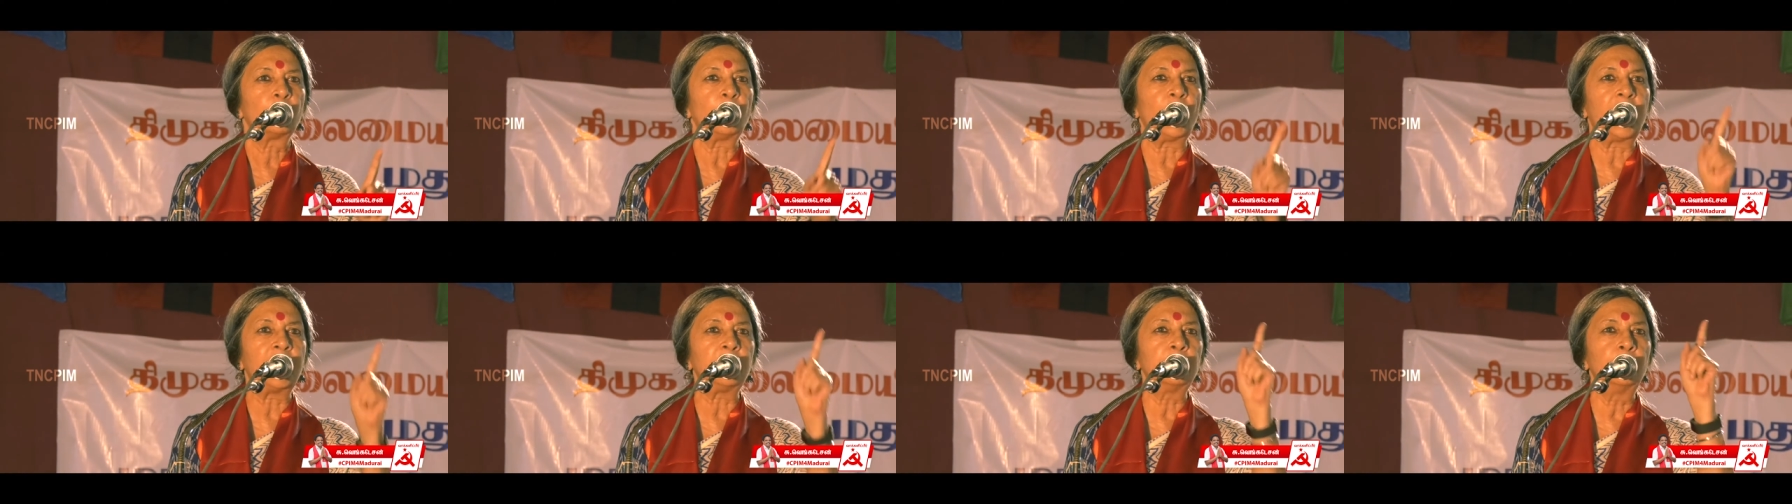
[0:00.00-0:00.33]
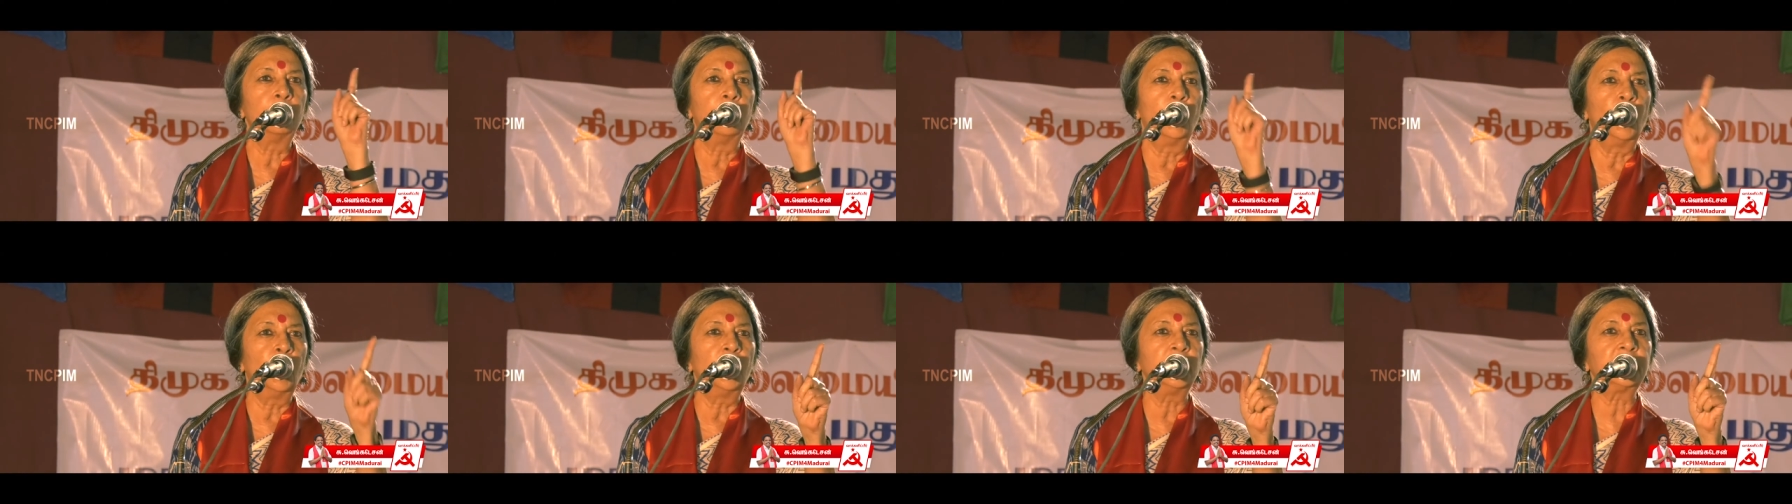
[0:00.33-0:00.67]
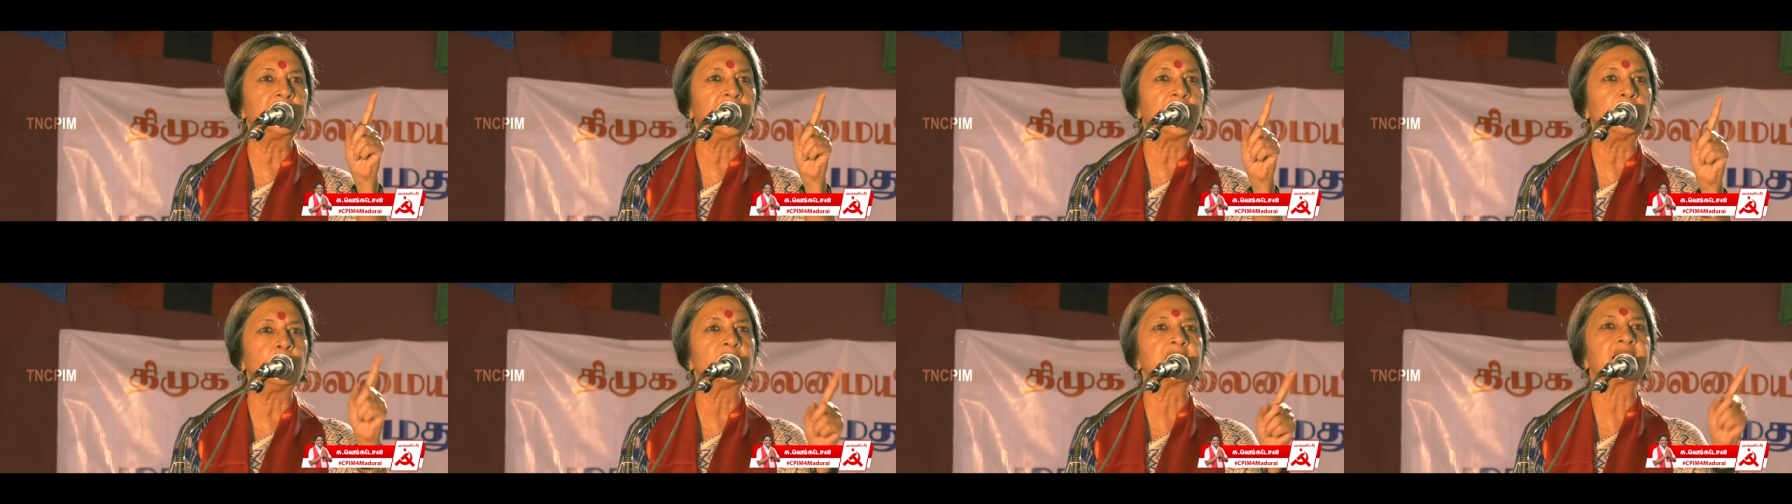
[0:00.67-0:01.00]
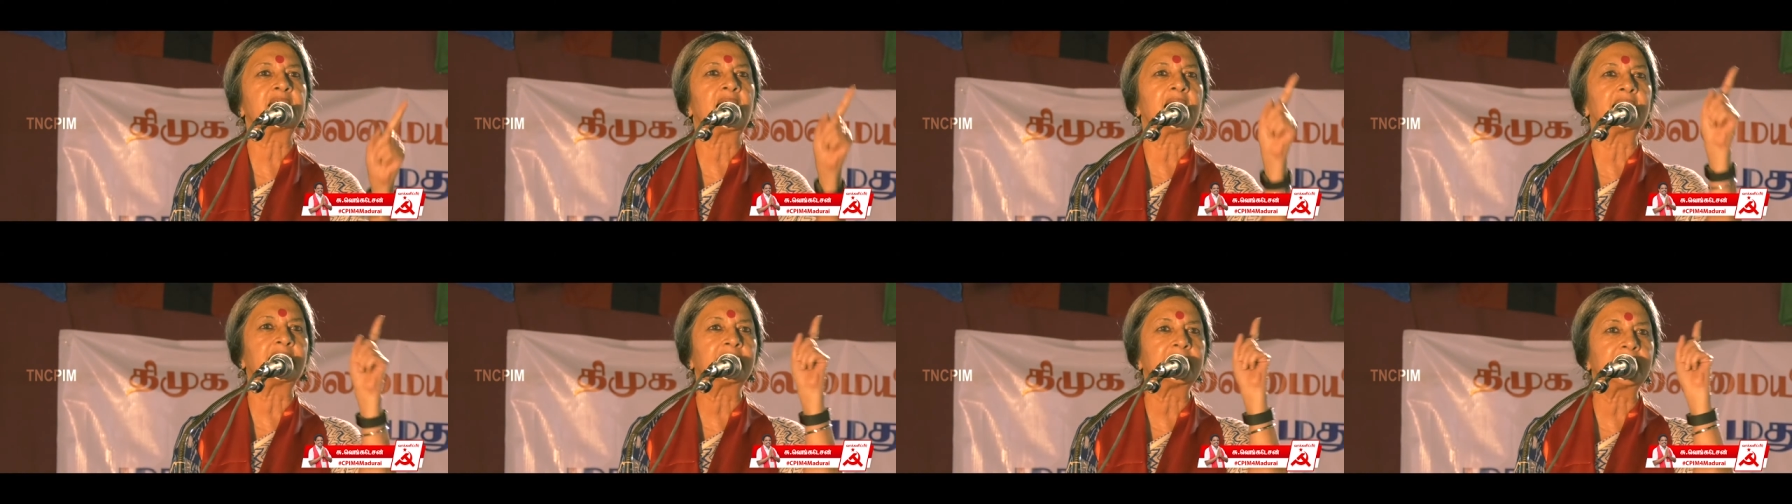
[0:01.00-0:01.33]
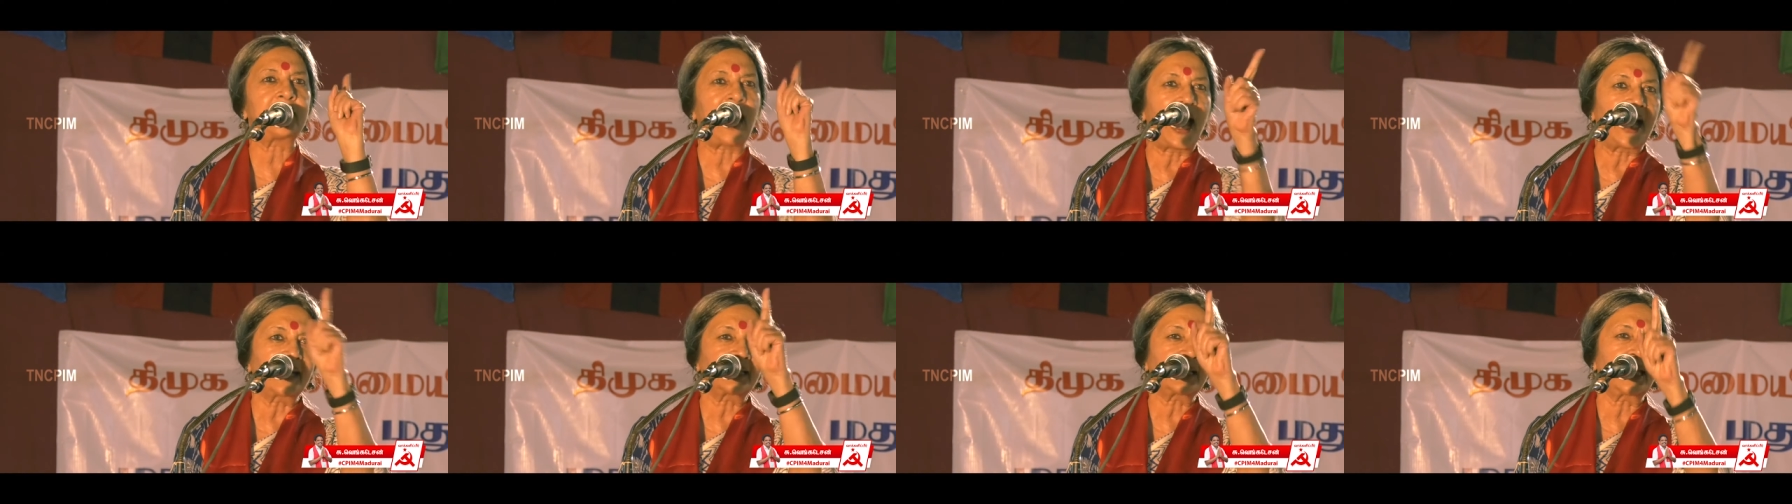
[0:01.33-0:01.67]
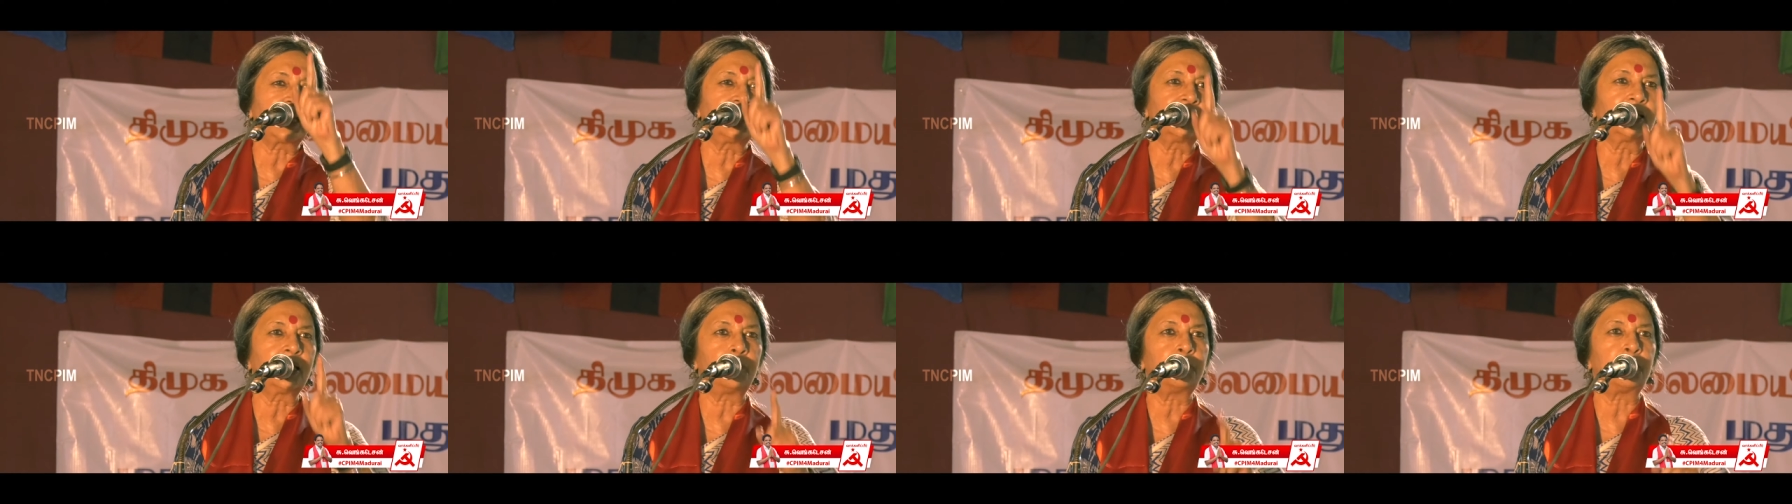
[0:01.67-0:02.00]
when Modi was
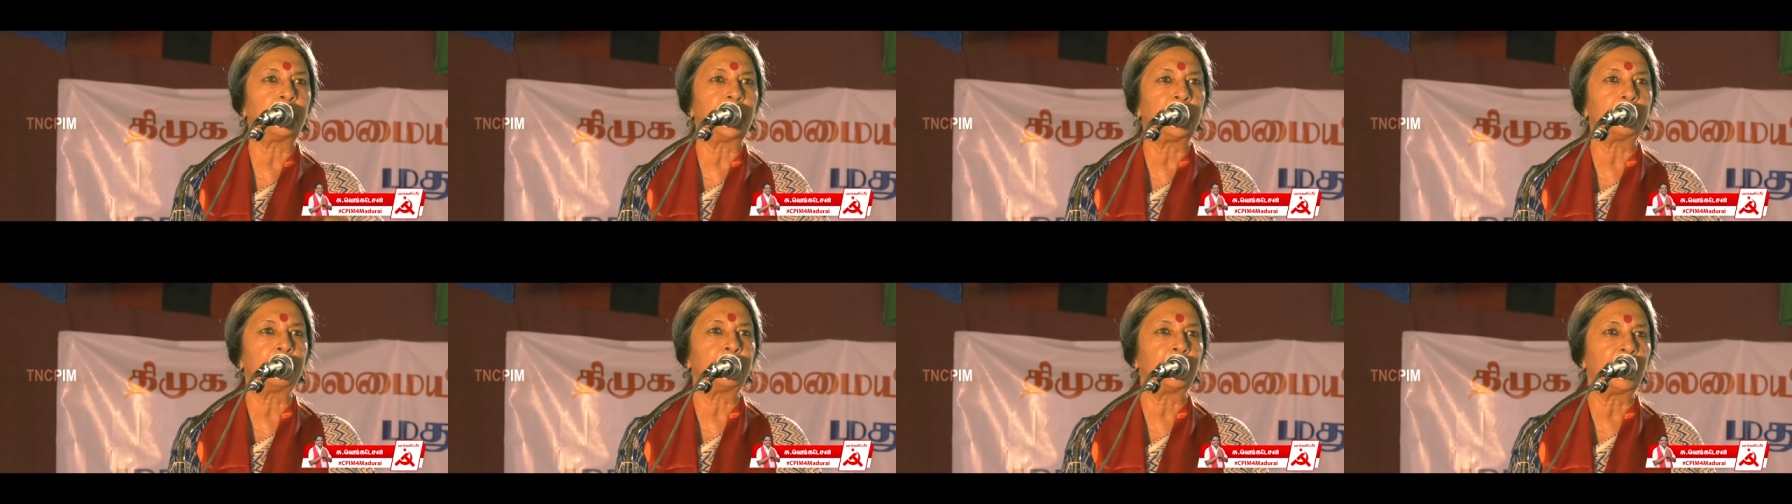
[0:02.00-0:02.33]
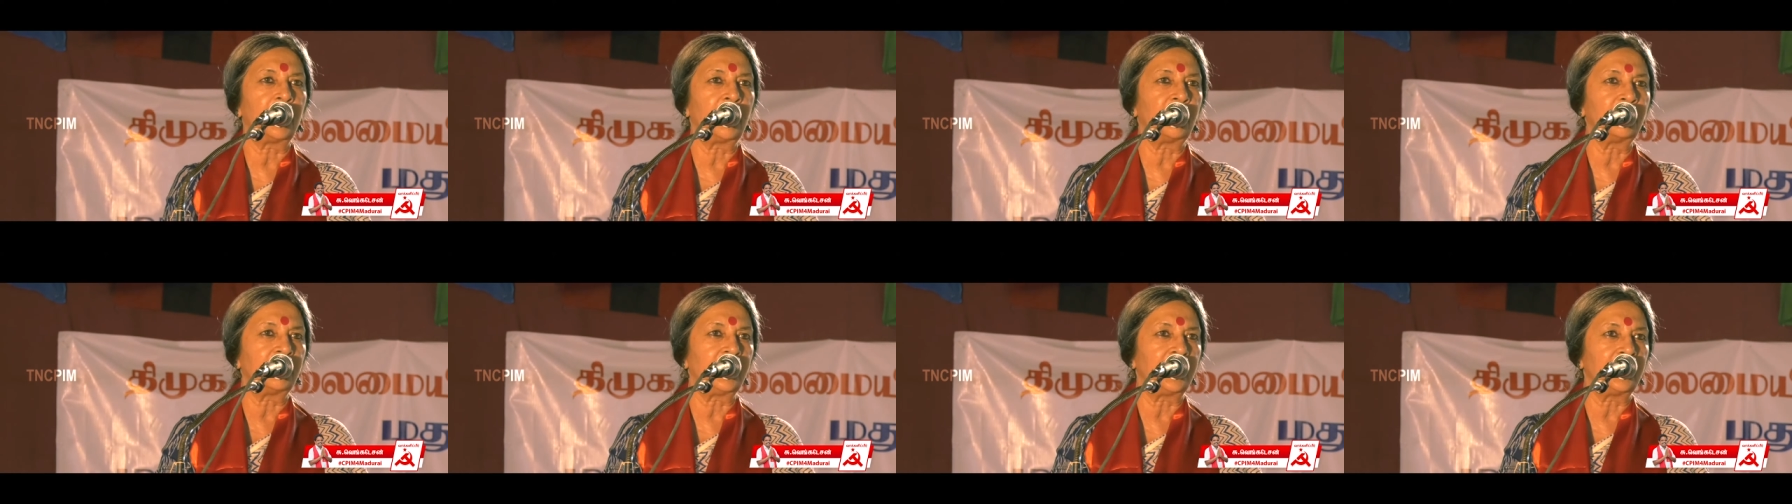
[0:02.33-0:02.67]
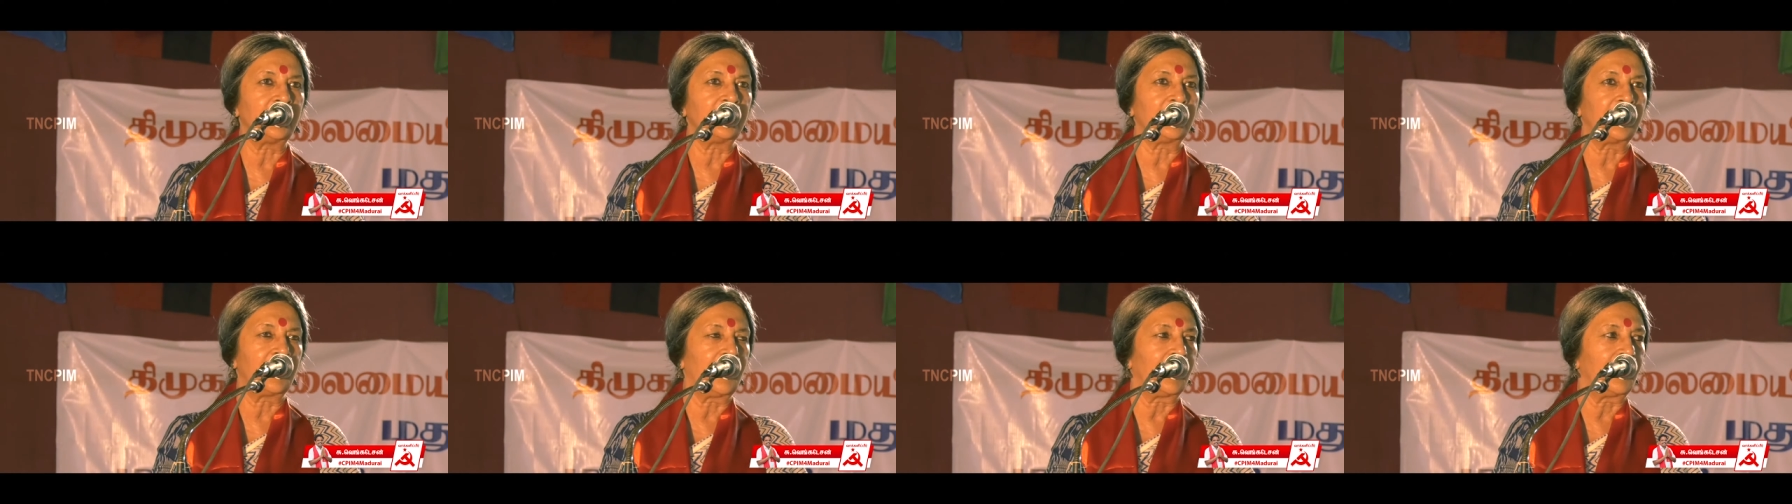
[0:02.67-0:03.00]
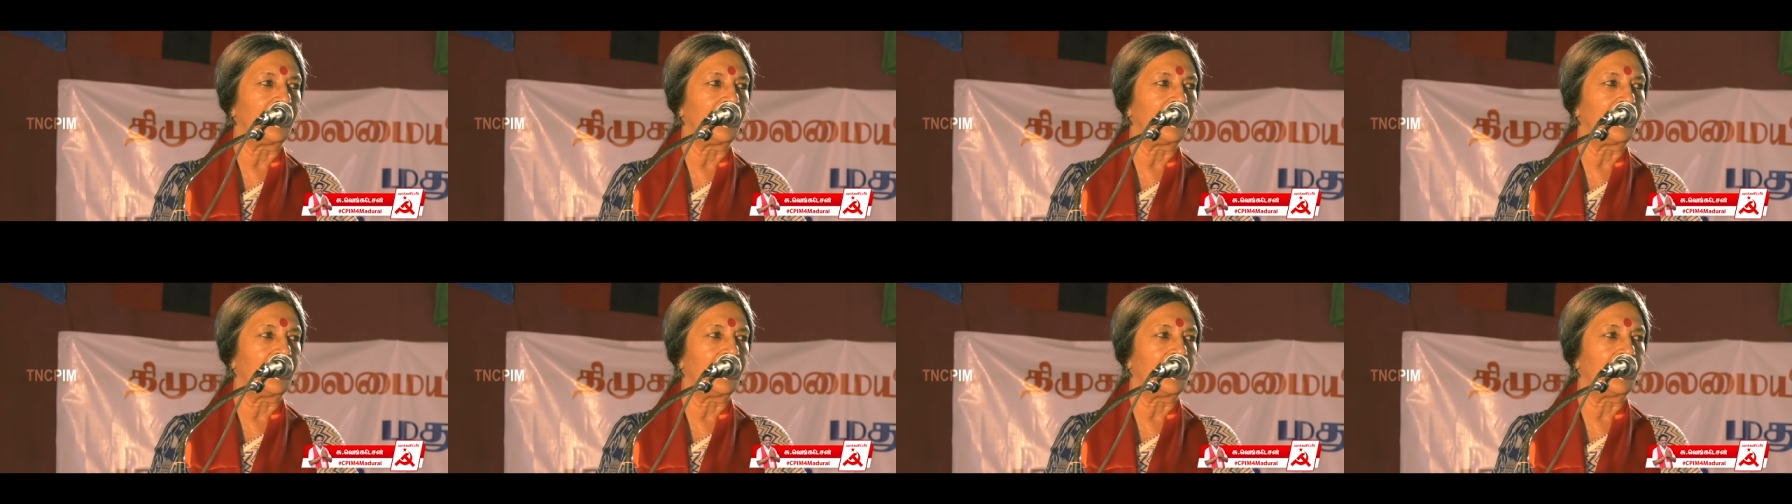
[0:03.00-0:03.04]
attacking the people of India.